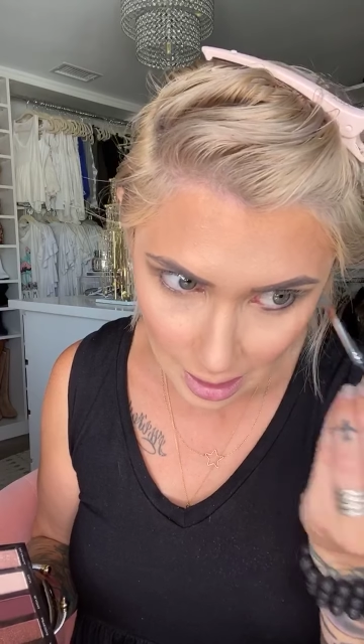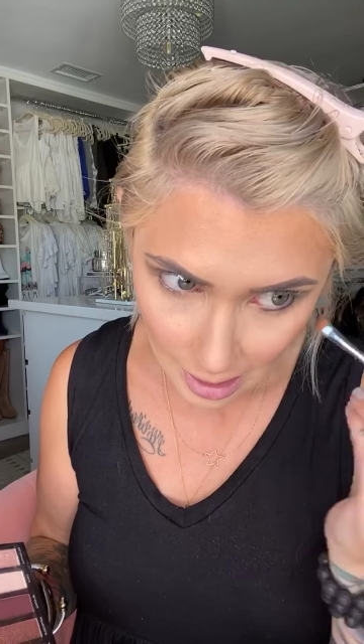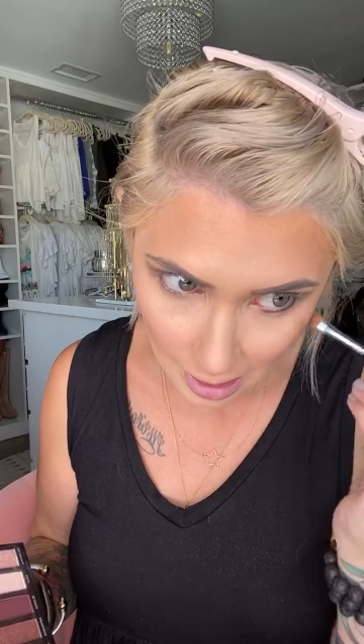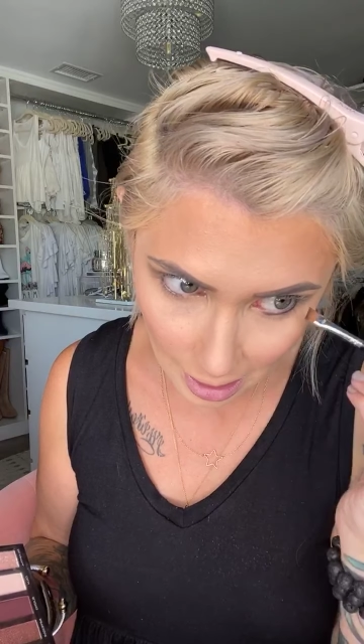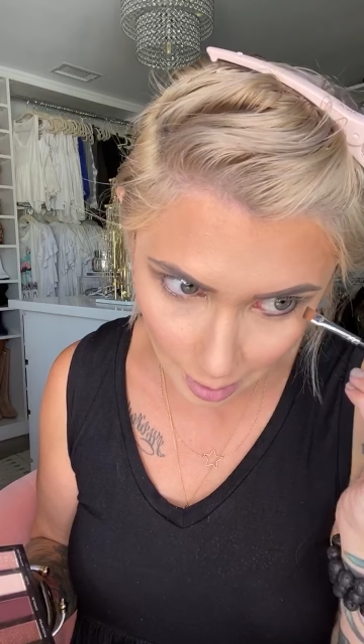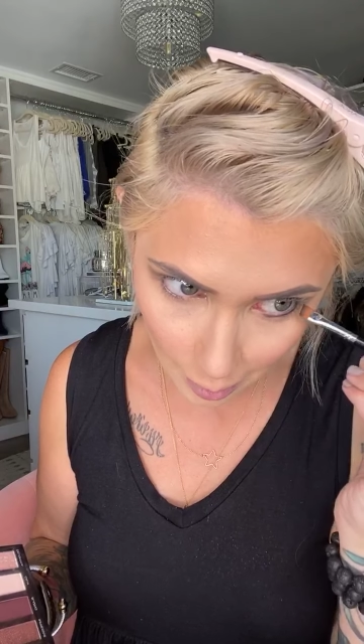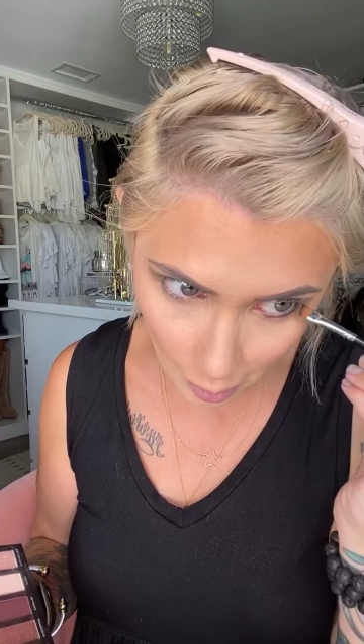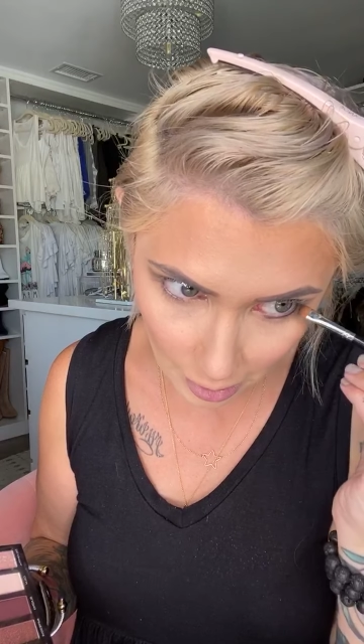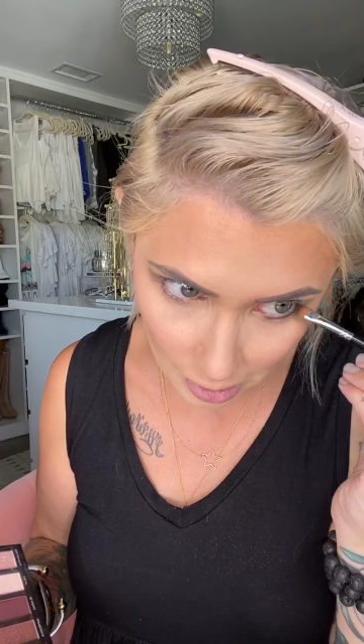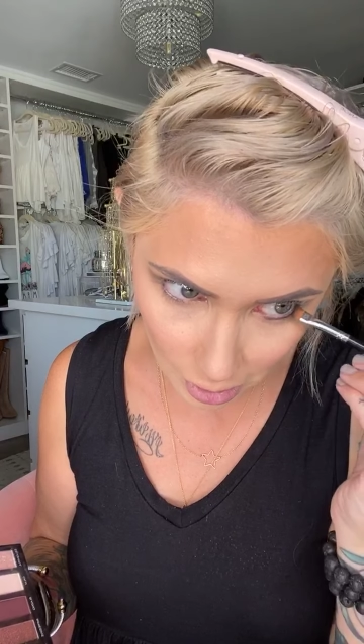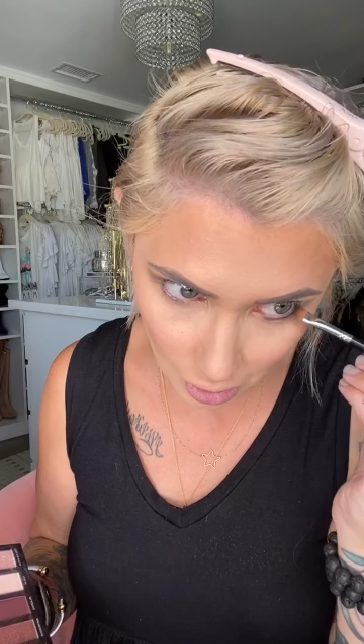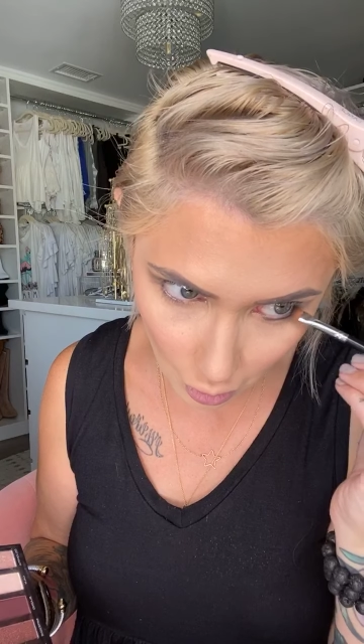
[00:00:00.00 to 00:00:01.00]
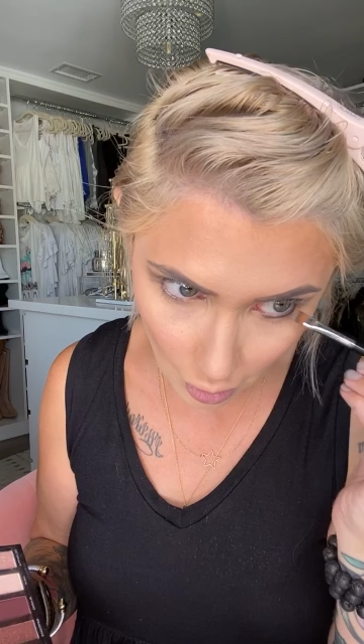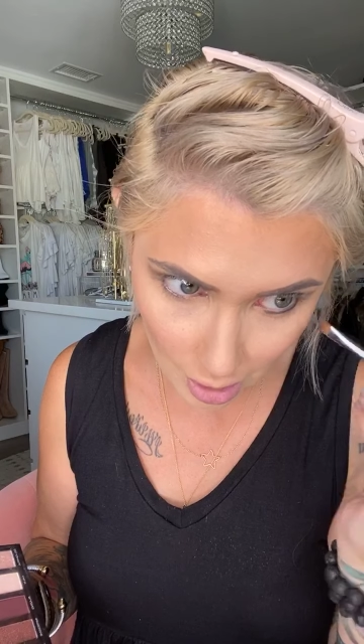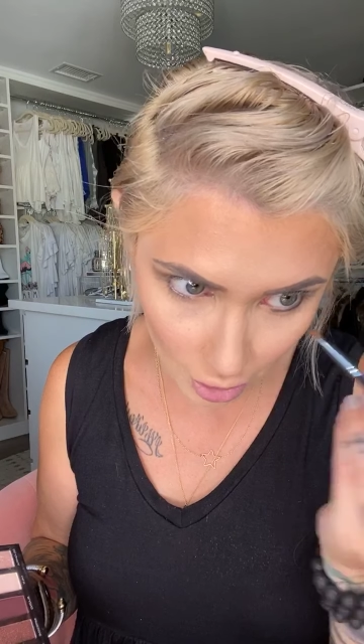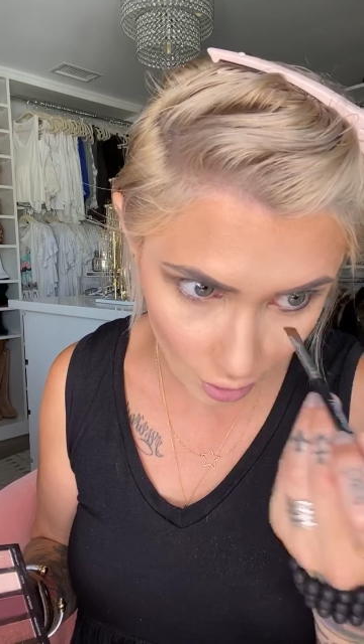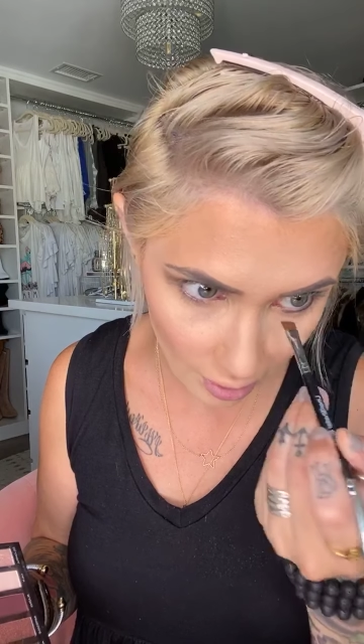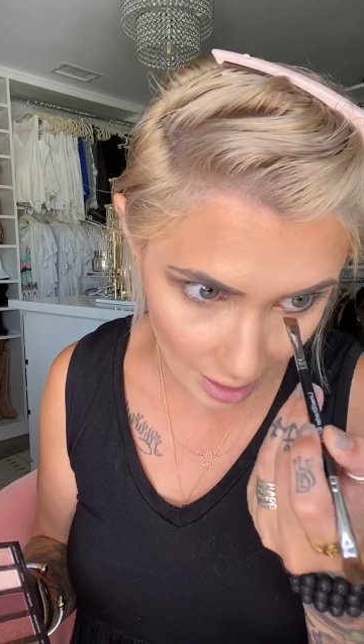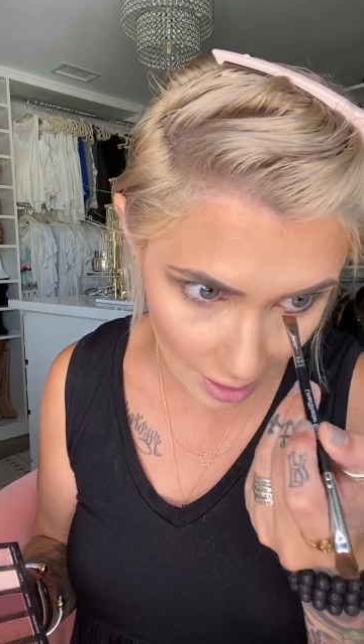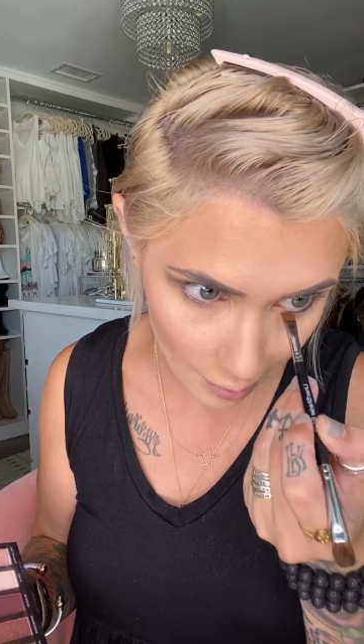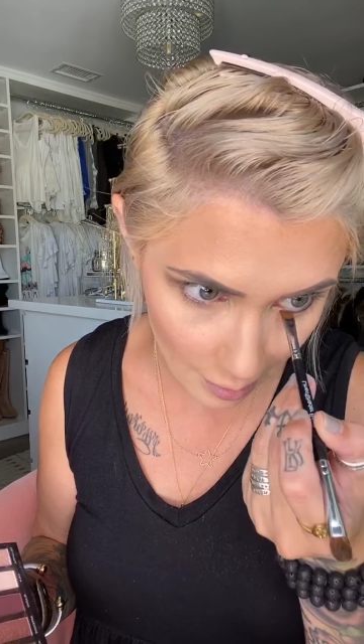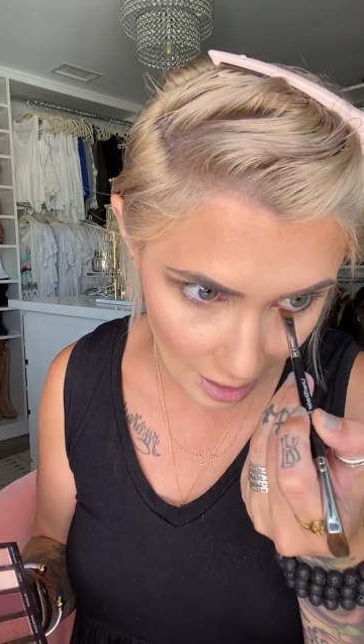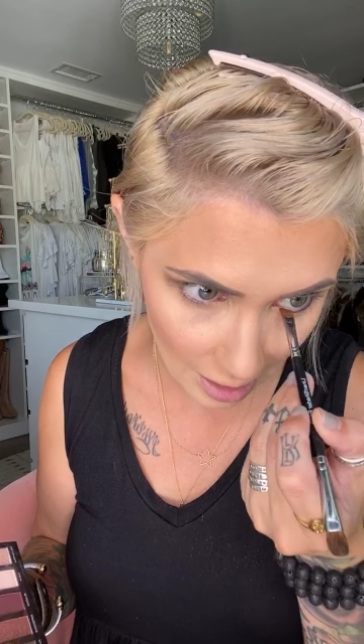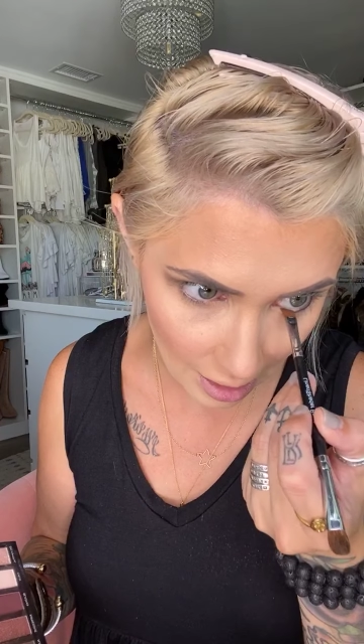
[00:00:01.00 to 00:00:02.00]
And I'm going to underline
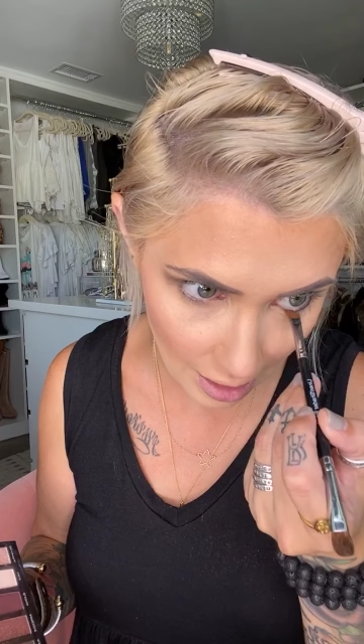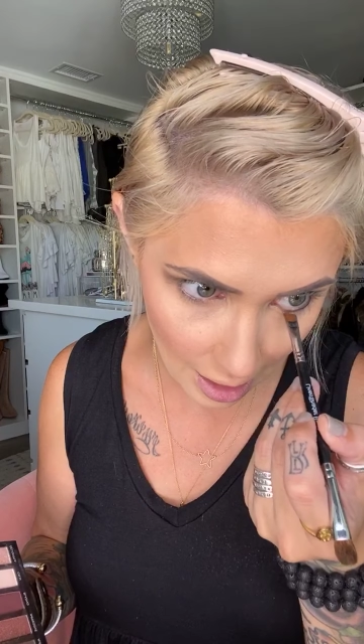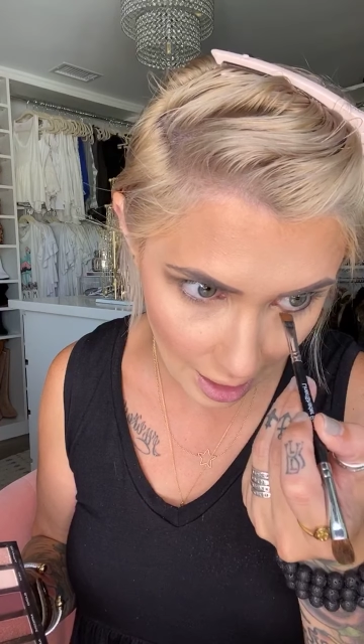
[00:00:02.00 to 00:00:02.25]
my